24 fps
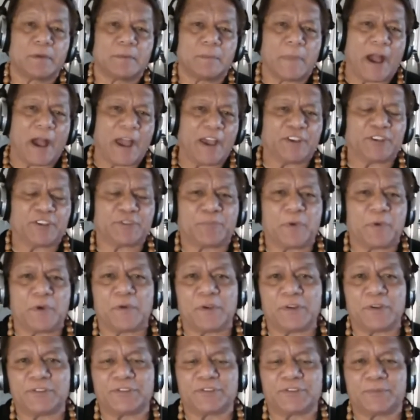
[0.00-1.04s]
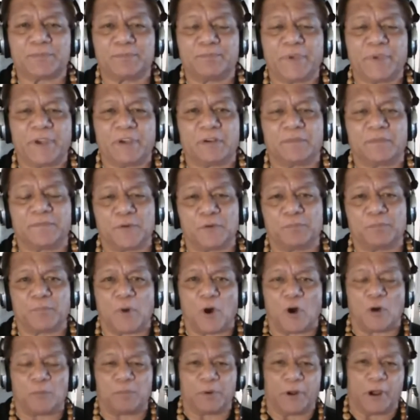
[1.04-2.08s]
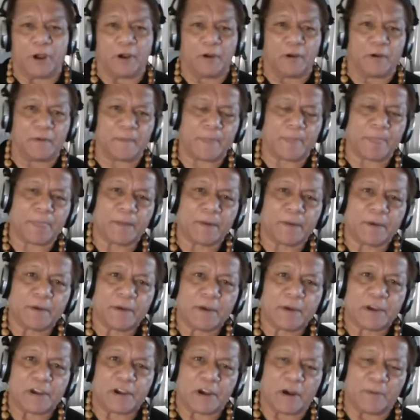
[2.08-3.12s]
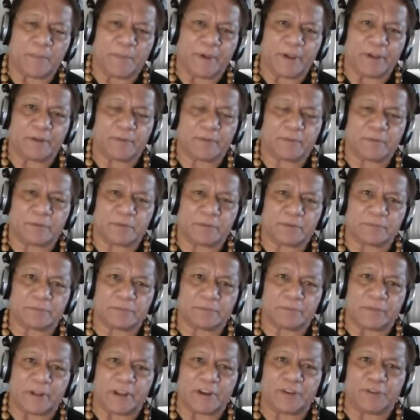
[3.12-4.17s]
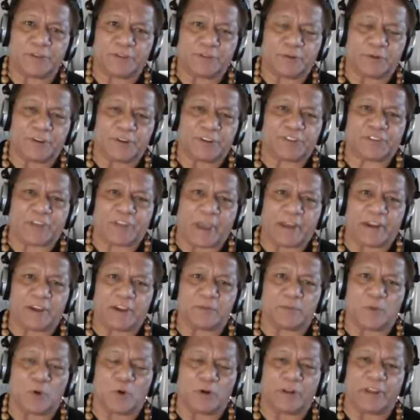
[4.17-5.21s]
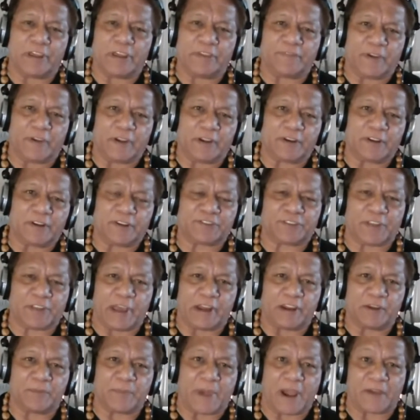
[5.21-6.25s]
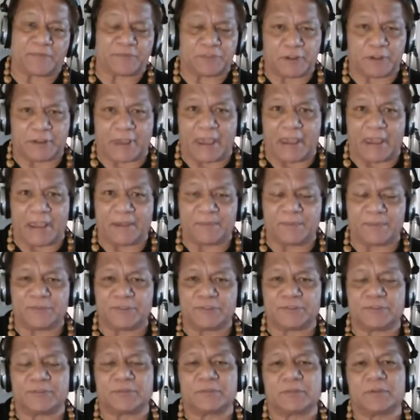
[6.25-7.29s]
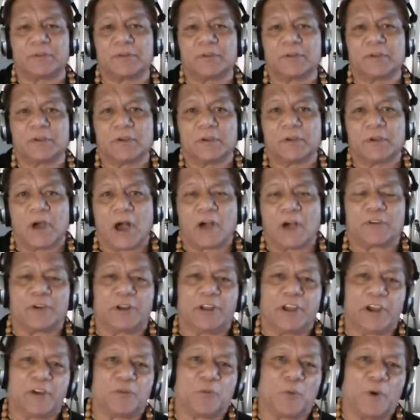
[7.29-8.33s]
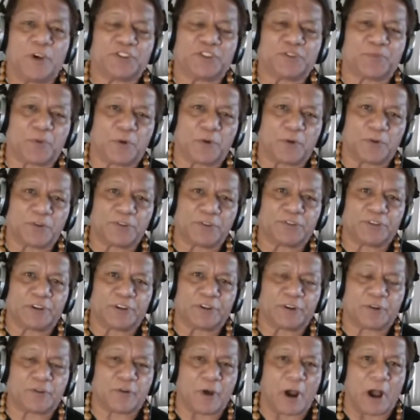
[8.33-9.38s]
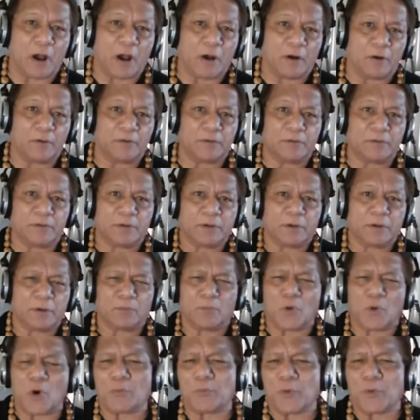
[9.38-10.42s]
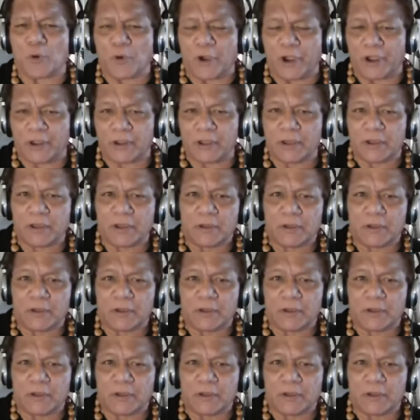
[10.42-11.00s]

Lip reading: My experience being a football player, coming into the stadium or leaving the stadium after games, I could hear whispers in the crowd, murmuring.